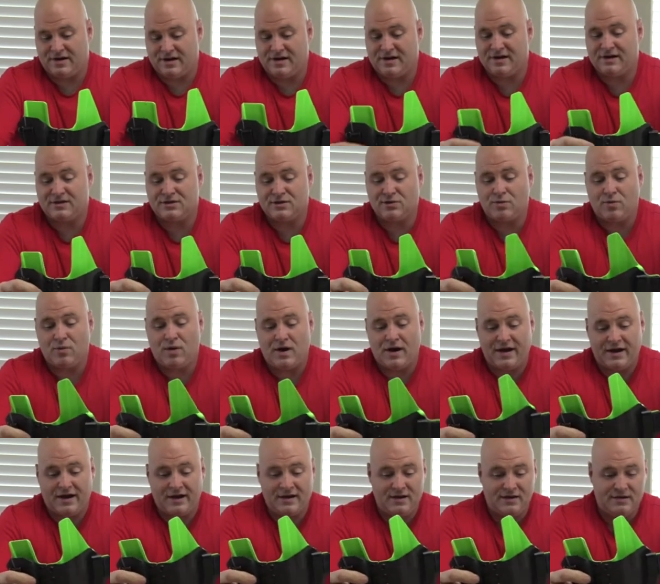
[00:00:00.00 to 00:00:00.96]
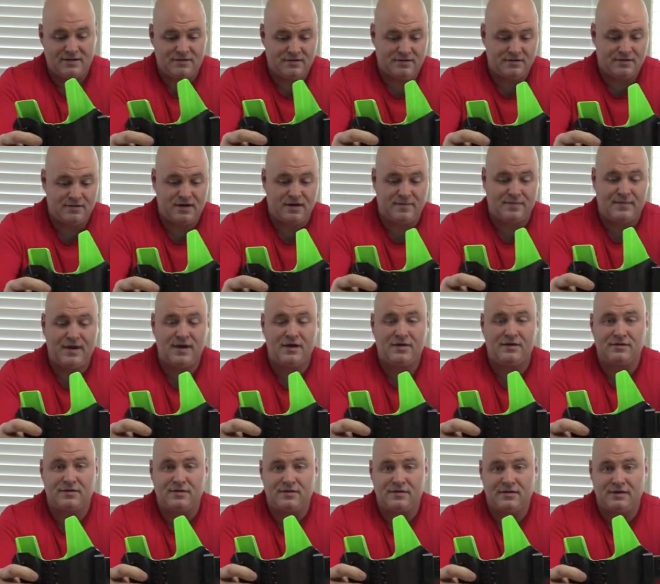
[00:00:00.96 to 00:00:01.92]
and it is a wide
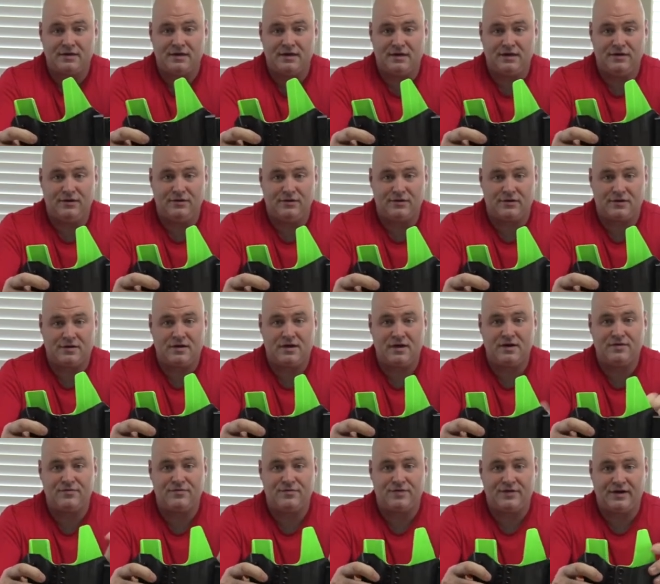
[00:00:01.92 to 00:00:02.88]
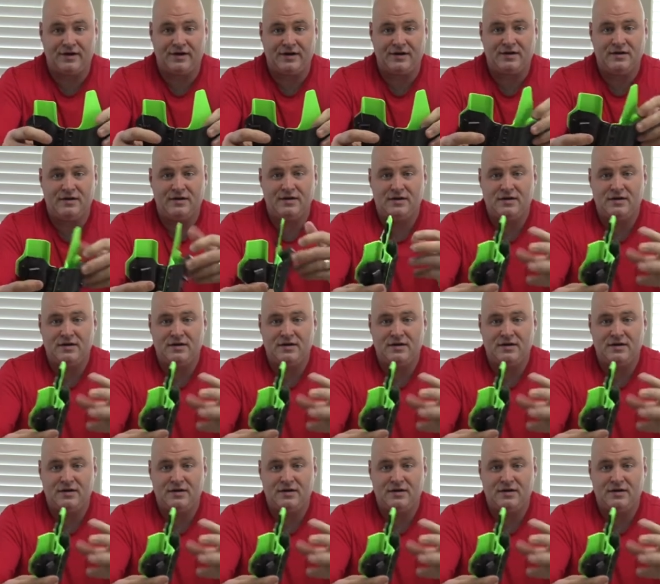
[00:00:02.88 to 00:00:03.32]
amount that you're covering.